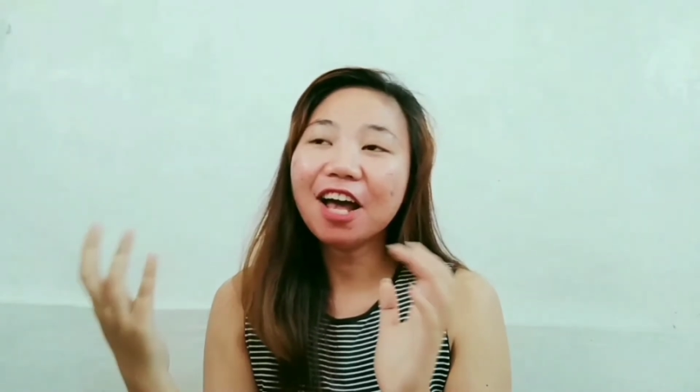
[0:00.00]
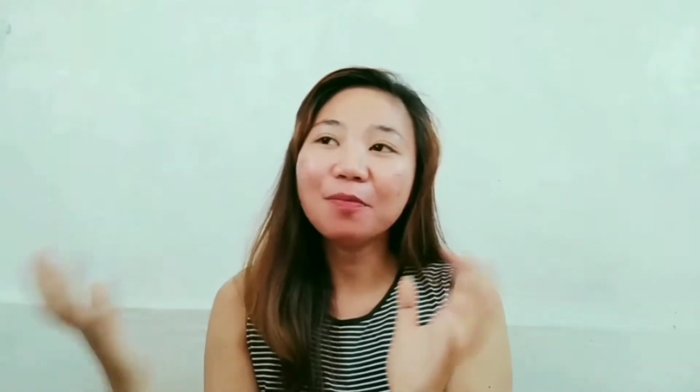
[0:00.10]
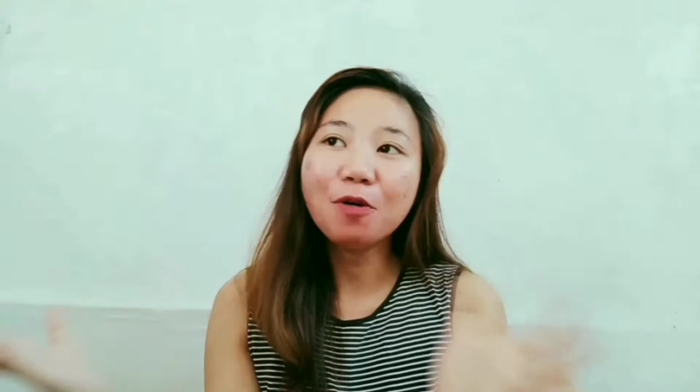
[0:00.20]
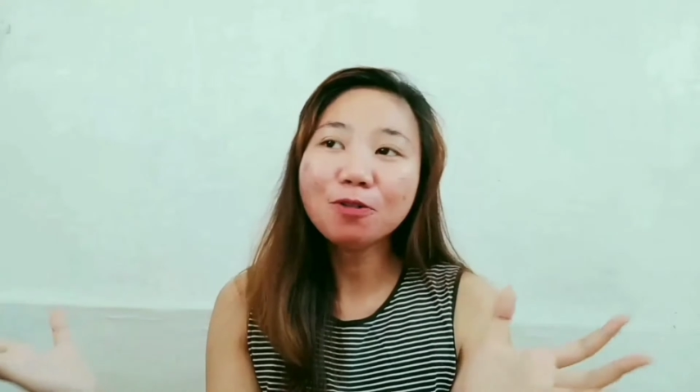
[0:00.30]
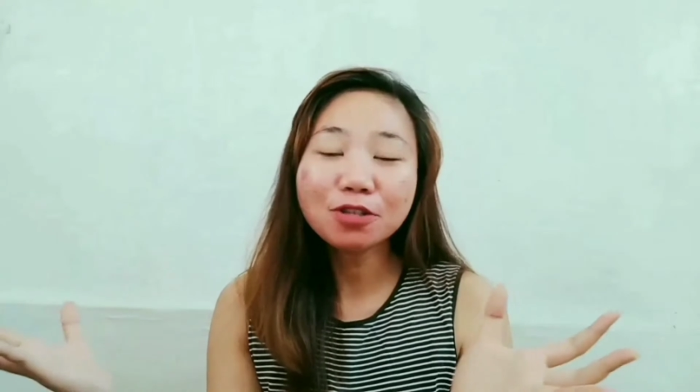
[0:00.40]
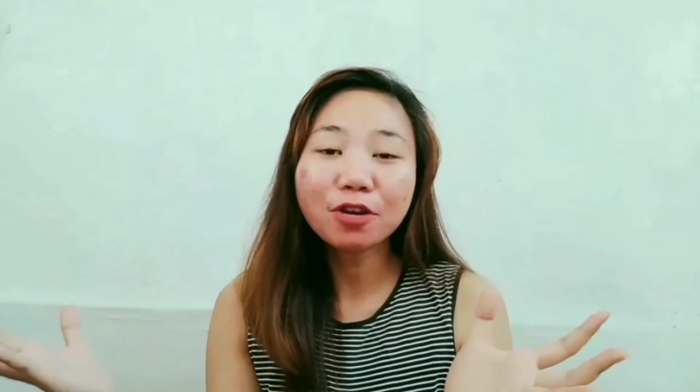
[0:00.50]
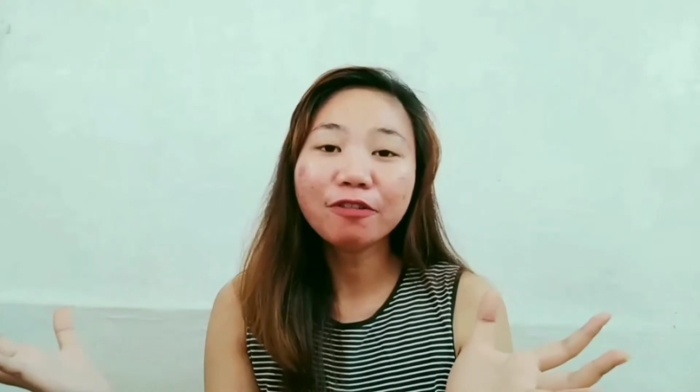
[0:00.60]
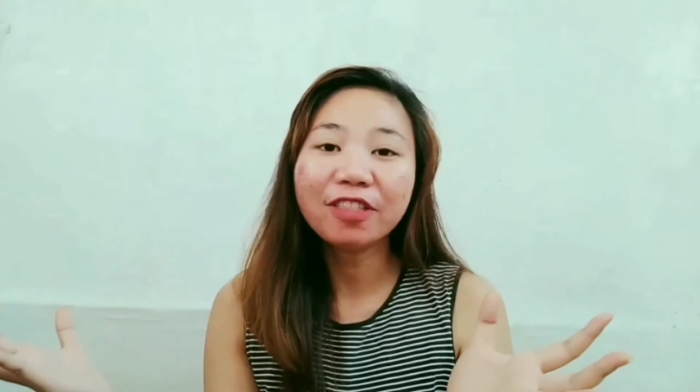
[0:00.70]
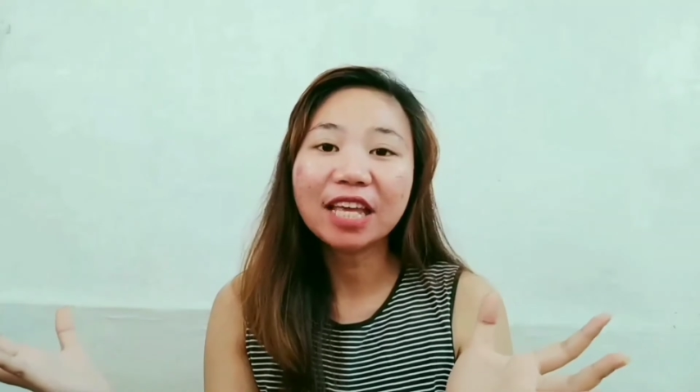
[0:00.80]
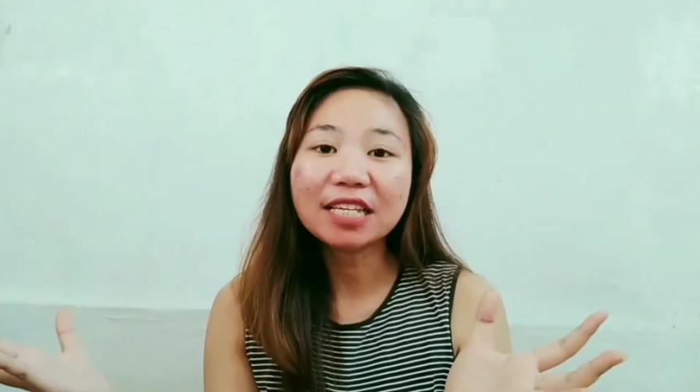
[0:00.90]
most
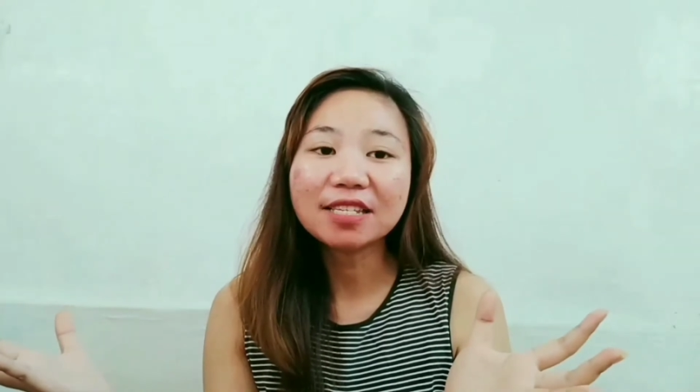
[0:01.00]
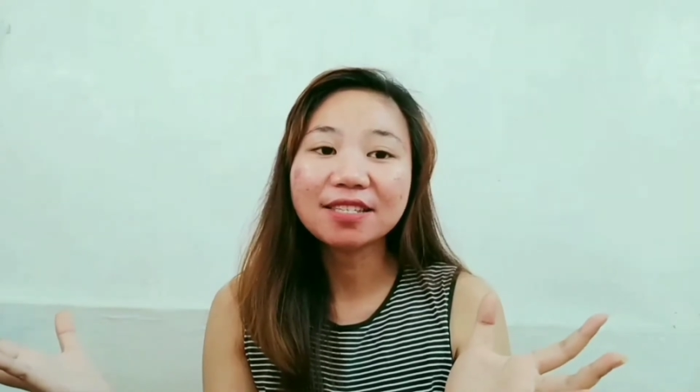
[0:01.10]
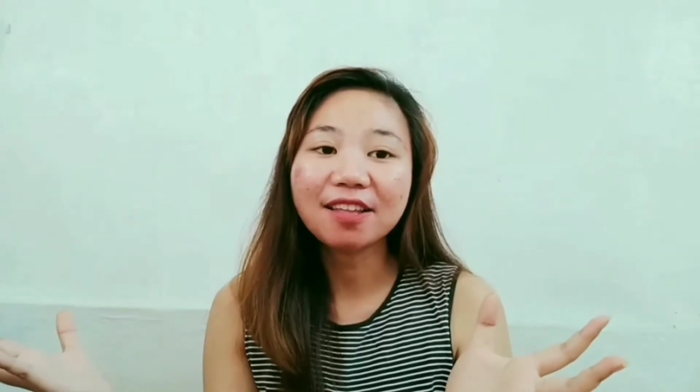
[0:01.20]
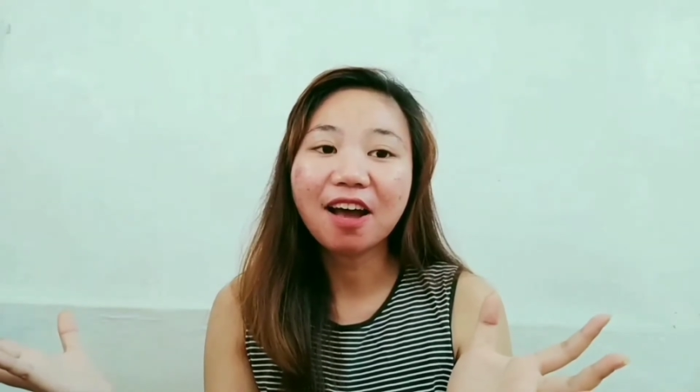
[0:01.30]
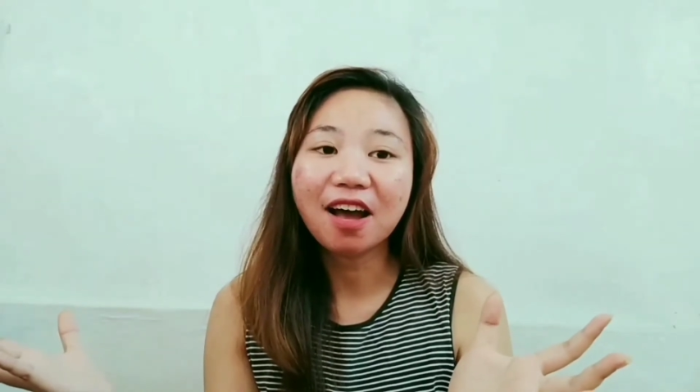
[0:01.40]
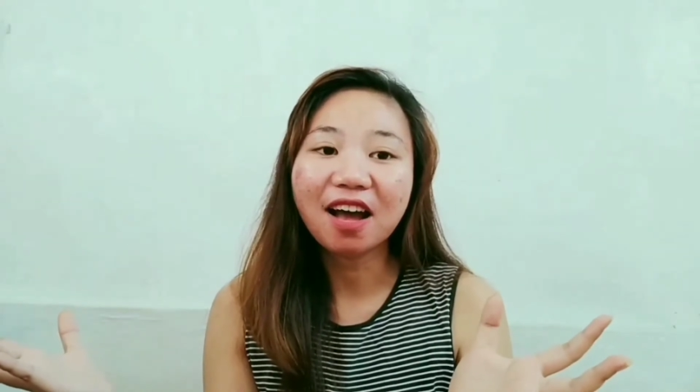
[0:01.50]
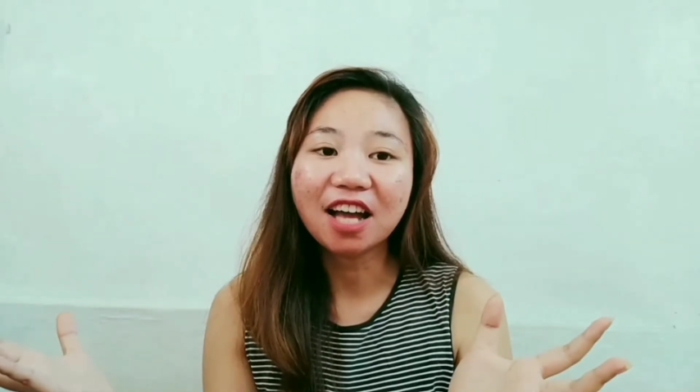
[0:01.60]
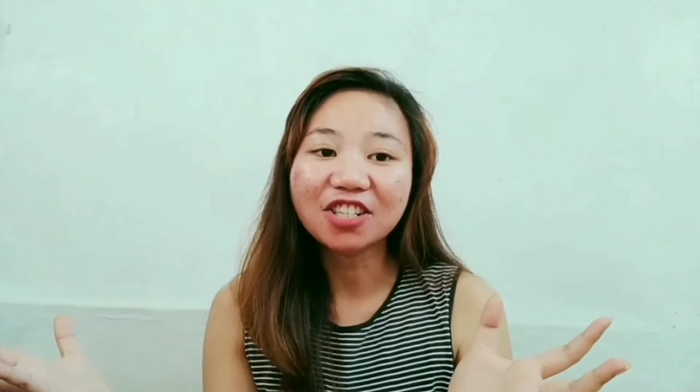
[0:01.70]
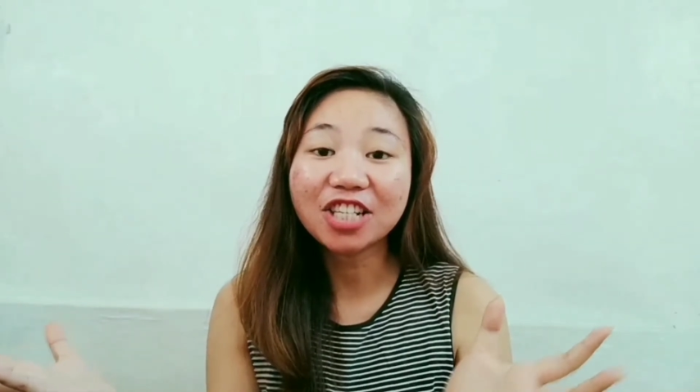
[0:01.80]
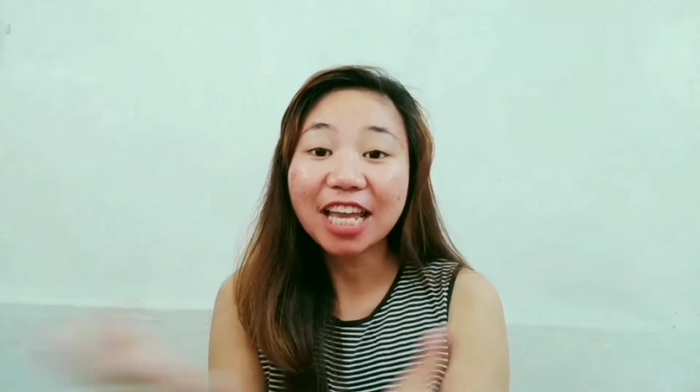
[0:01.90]
of these
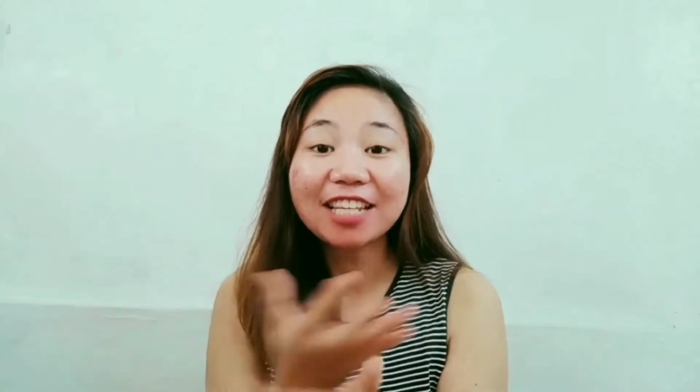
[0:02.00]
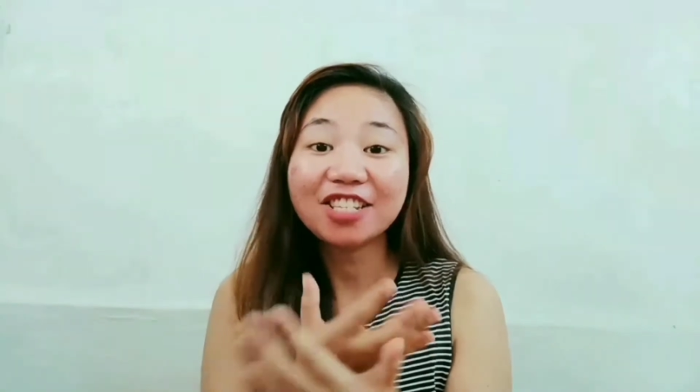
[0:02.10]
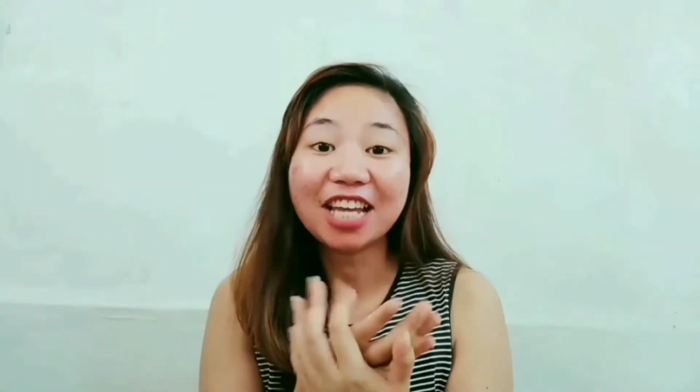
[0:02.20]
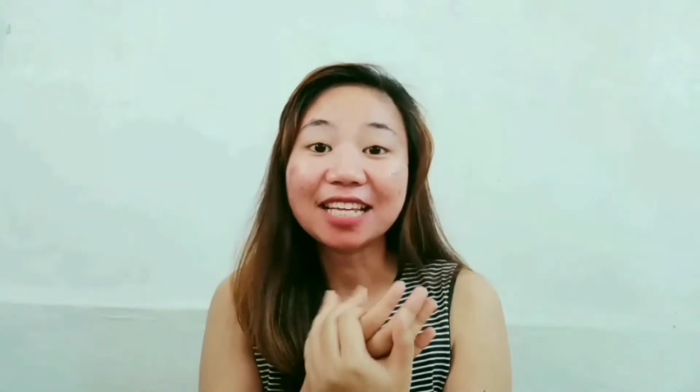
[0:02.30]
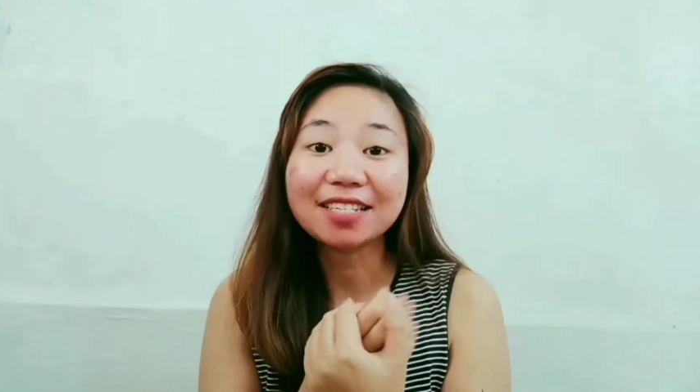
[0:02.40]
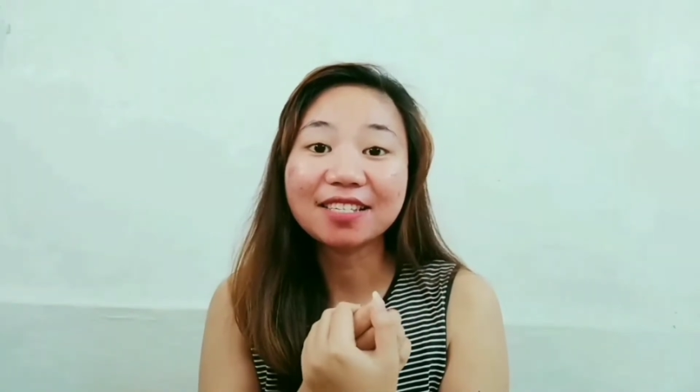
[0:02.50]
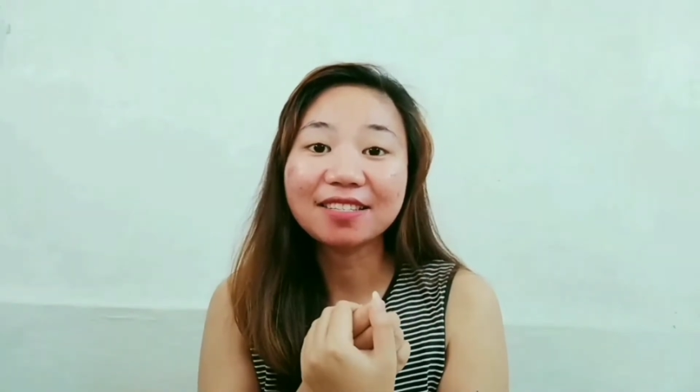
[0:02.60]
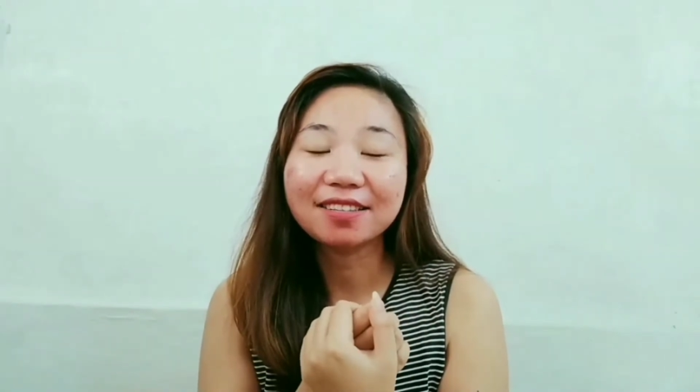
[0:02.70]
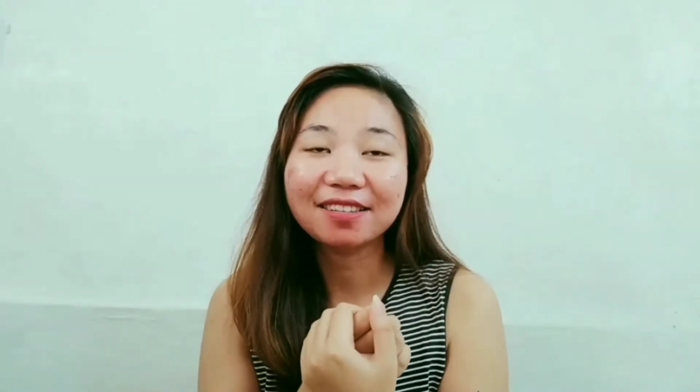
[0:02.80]
changes